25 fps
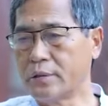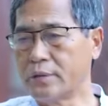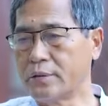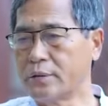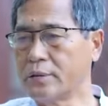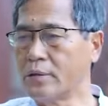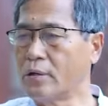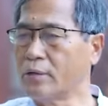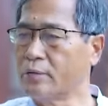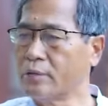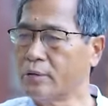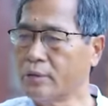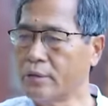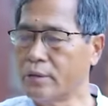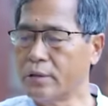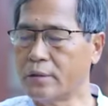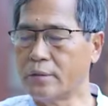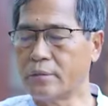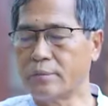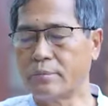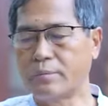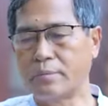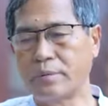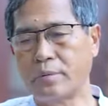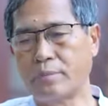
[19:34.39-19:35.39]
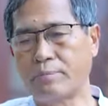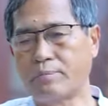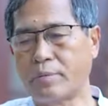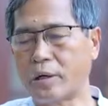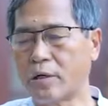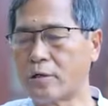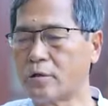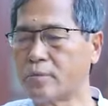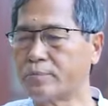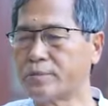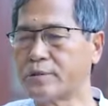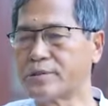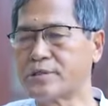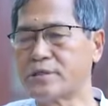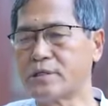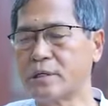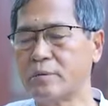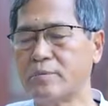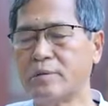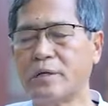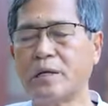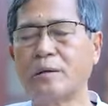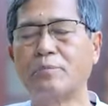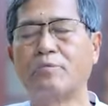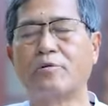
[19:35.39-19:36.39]
the only part of the
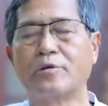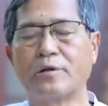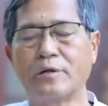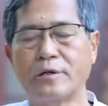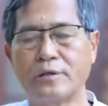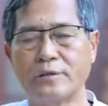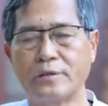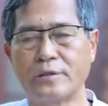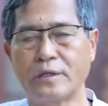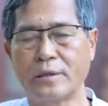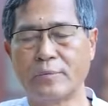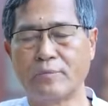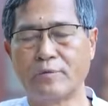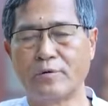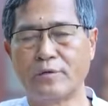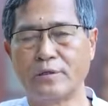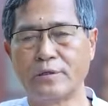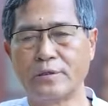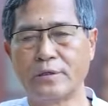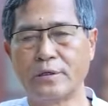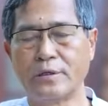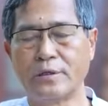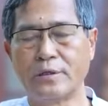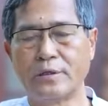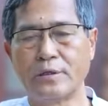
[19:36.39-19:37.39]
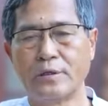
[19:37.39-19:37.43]
same game only.